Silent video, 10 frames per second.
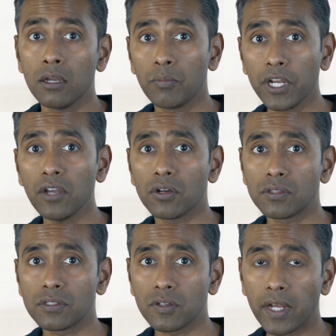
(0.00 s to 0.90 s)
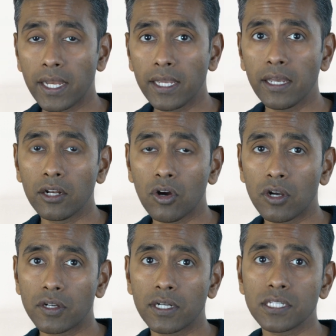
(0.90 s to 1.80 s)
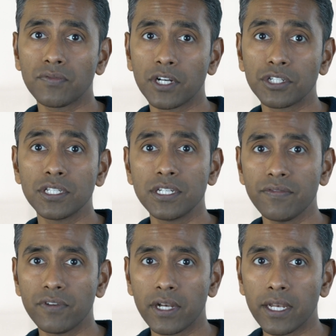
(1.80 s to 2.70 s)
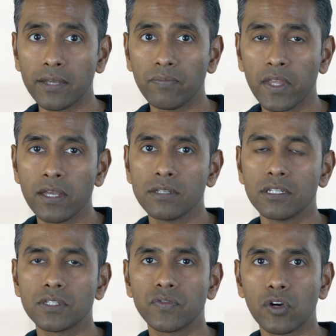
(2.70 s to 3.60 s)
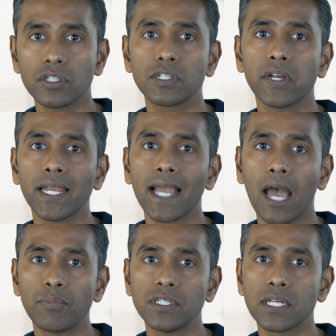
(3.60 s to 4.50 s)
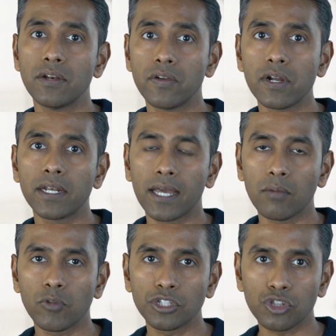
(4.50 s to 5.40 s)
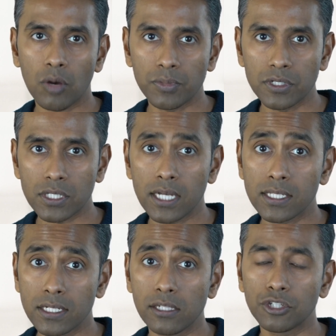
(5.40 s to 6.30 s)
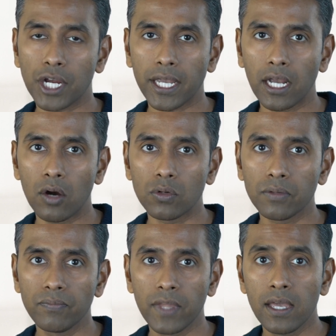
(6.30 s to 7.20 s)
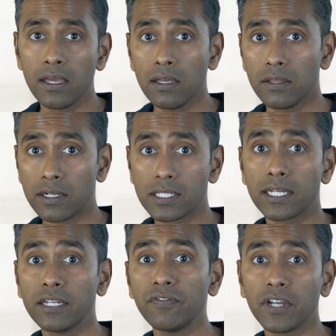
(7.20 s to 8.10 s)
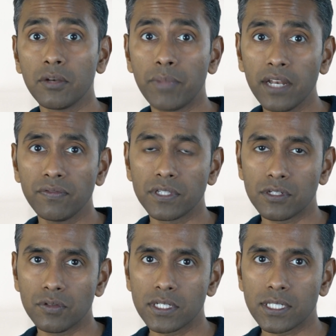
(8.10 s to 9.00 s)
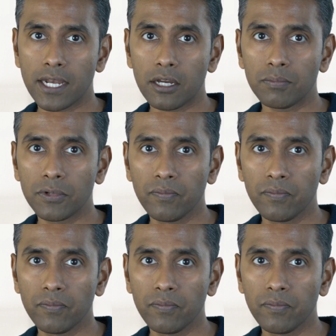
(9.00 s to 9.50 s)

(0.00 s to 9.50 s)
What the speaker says: Pre-auth screening, in contrast, functions differently, since fraud screening happens in real time when shoppers are still checking out. There are significant benefits to this setup.